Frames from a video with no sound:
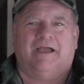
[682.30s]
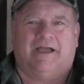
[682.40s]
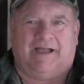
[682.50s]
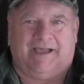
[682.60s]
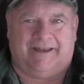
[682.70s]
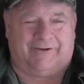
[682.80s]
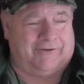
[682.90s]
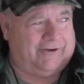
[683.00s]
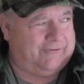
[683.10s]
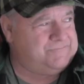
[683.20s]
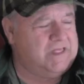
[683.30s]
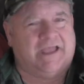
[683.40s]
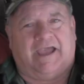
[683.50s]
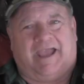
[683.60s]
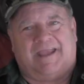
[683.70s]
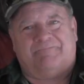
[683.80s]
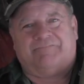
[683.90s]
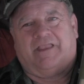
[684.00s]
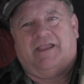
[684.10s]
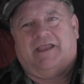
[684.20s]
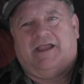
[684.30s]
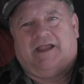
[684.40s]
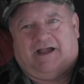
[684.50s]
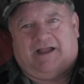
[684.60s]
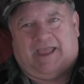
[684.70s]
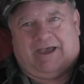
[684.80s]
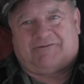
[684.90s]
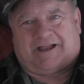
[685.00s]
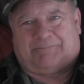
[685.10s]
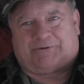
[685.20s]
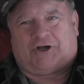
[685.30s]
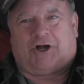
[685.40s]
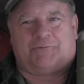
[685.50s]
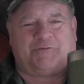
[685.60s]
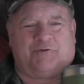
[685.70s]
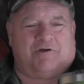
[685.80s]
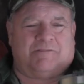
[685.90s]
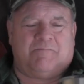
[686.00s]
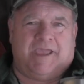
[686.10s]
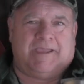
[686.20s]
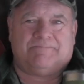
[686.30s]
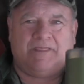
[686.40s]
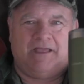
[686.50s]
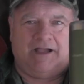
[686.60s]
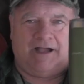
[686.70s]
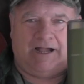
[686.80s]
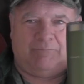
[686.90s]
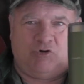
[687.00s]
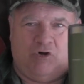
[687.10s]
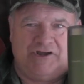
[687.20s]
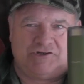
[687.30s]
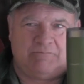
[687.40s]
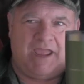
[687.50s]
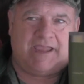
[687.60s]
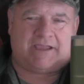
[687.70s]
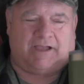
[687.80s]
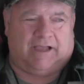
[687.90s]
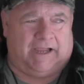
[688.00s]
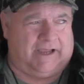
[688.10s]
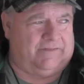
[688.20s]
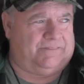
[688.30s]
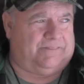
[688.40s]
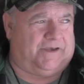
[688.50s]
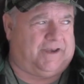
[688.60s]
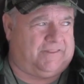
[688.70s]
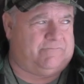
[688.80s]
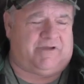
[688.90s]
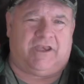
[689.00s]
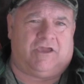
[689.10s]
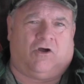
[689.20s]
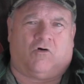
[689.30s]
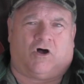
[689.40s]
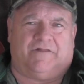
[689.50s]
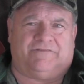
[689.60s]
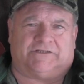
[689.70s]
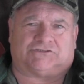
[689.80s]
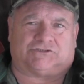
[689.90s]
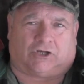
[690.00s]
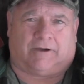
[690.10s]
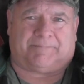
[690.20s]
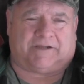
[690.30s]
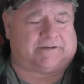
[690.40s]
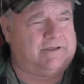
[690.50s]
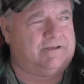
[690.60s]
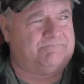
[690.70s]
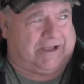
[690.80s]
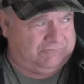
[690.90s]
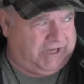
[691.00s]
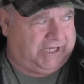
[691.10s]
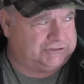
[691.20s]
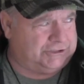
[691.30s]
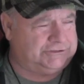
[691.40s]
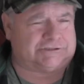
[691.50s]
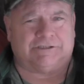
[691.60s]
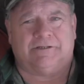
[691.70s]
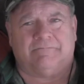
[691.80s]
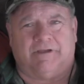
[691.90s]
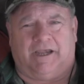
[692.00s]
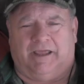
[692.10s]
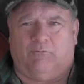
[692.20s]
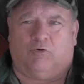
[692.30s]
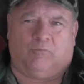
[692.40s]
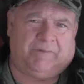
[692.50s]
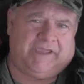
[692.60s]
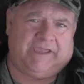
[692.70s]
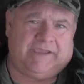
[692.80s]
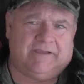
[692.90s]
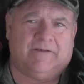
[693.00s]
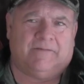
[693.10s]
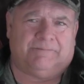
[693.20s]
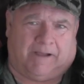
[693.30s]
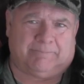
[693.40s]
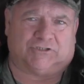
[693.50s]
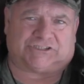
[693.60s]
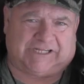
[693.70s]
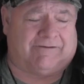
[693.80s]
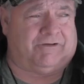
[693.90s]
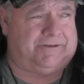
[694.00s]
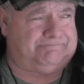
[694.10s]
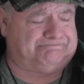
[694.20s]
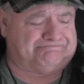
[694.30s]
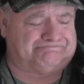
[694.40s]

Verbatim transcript: I don't know. Hey, have a cup of coffee with me. I'm going to make another video on this topic, foundations, and it will be number 7.